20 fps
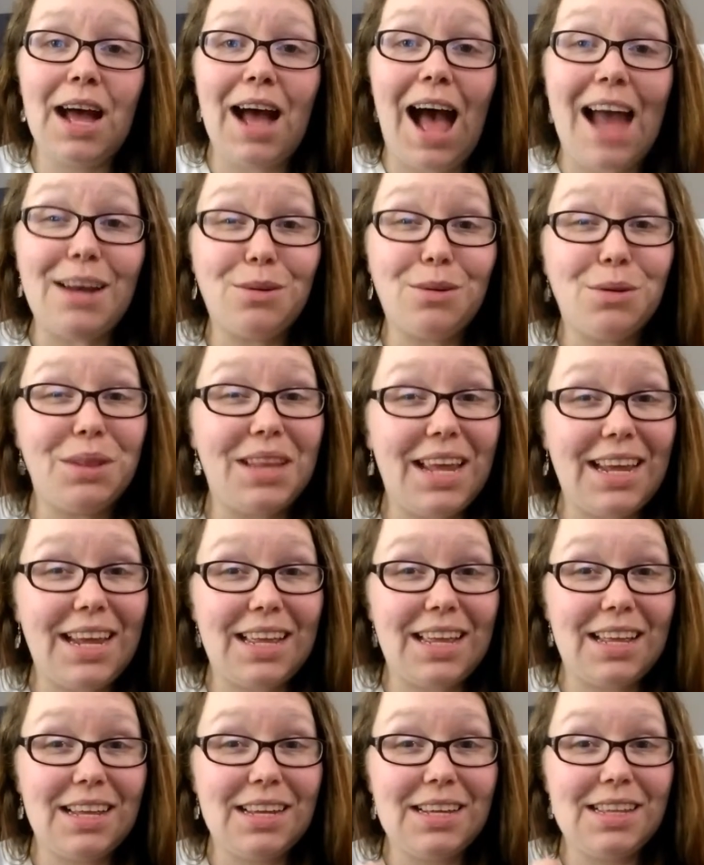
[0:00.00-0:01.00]
I don't
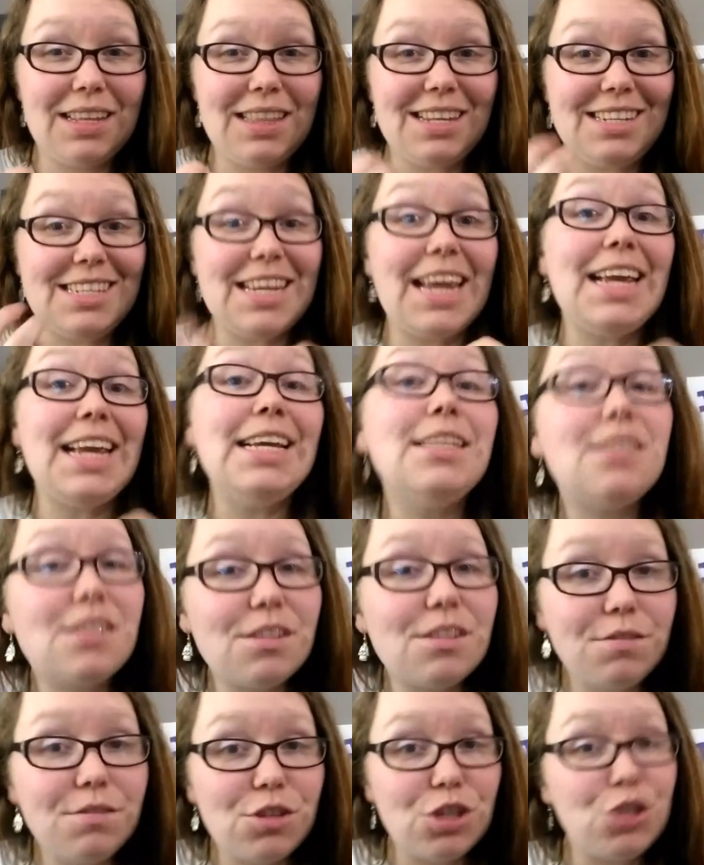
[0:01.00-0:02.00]
like the
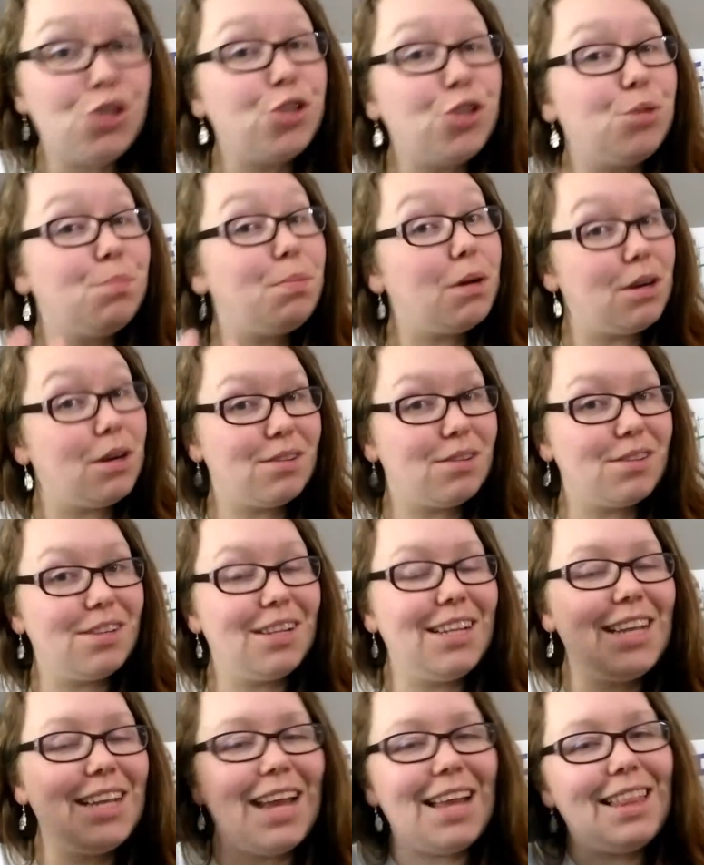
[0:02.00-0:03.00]
taste of ginger
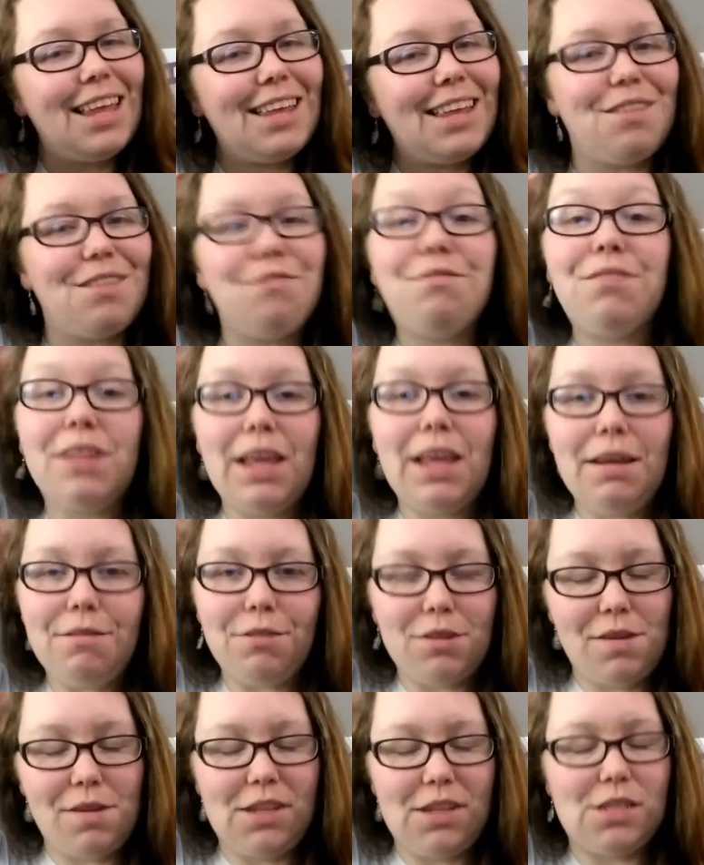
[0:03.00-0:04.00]
personally, I like the
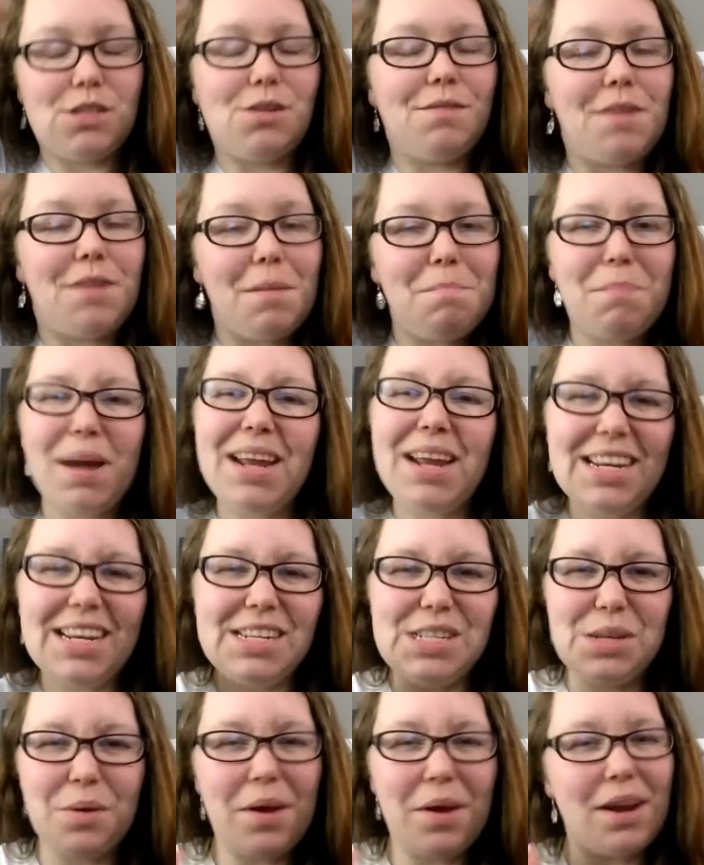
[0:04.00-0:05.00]
flavor of it. So if I bite
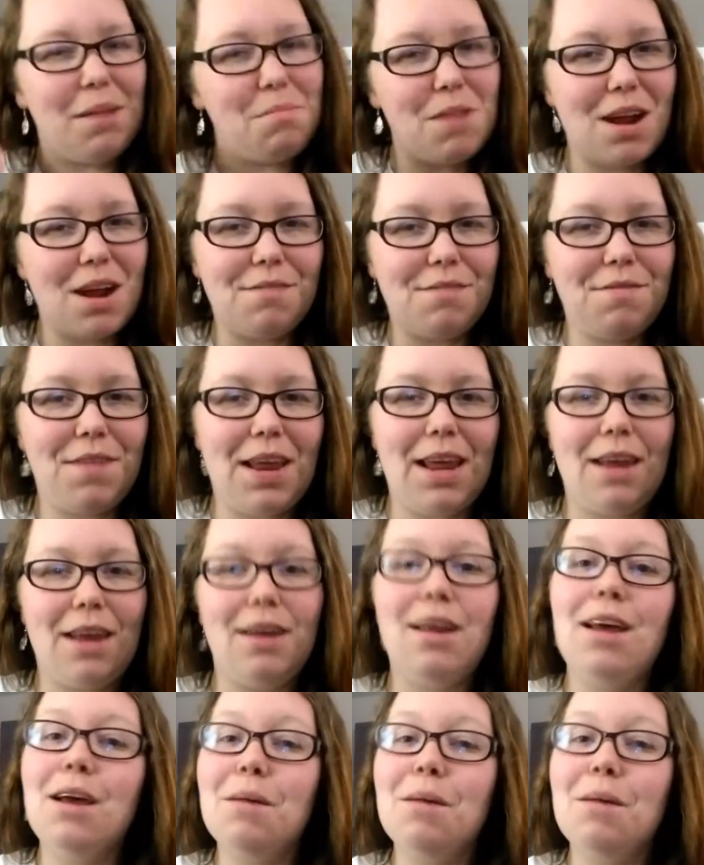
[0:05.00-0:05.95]
into it, I'm not a fan.